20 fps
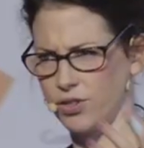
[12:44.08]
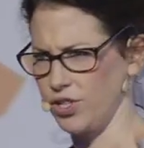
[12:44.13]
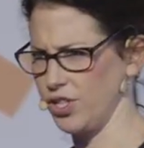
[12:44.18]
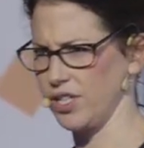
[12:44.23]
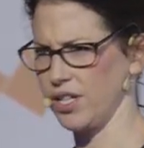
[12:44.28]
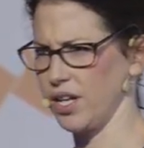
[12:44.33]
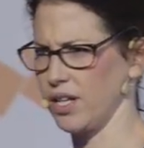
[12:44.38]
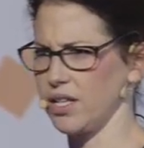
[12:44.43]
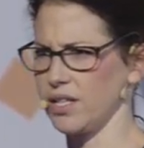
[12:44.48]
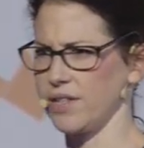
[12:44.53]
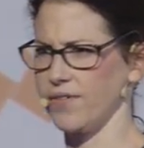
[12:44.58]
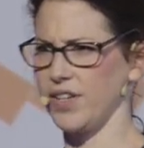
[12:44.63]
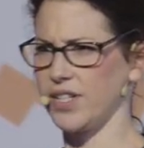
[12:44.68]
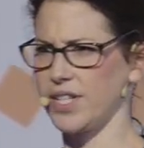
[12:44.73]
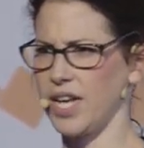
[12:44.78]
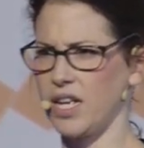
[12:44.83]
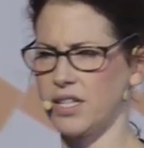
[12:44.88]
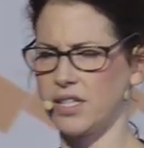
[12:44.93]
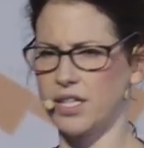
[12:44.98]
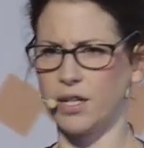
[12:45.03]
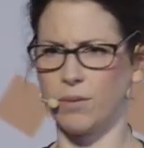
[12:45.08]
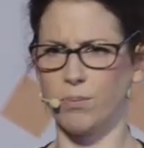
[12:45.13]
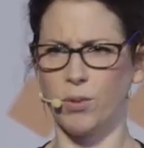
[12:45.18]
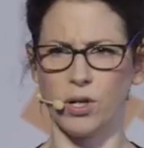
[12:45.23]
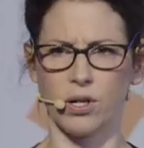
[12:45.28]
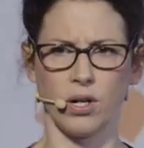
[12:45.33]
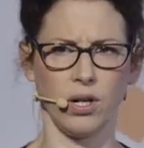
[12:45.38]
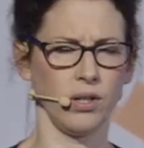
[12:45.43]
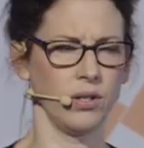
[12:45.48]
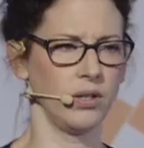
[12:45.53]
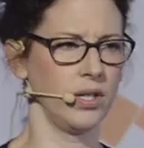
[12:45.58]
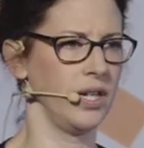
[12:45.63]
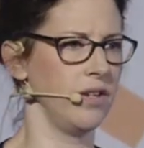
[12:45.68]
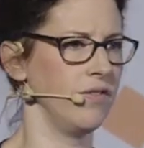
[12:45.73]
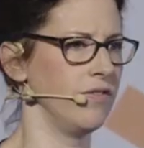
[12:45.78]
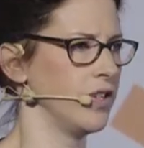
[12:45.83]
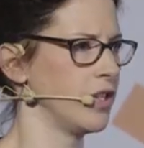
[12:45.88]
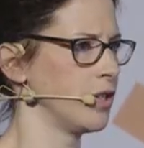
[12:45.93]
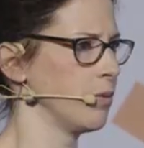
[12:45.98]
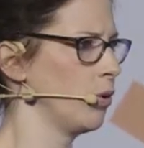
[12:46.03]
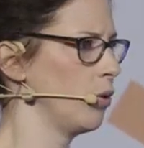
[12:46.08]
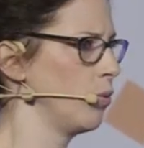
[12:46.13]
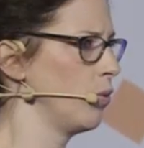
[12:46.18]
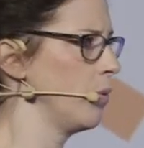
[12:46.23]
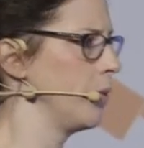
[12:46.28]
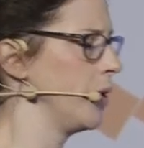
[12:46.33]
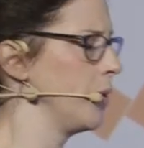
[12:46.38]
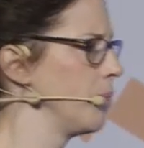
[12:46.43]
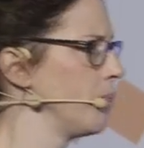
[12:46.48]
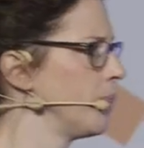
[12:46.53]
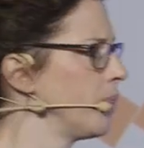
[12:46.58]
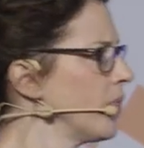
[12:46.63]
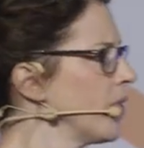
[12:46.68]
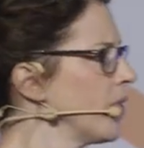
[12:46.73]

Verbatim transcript: she's got this fantastic book called Invisible Women.